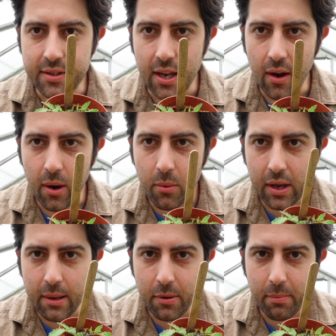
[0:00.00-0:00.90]
So I will
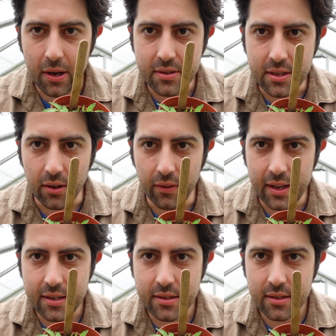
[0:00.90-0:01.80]
keep you posted on
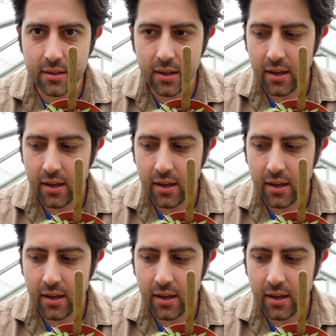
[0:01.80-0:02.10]
this.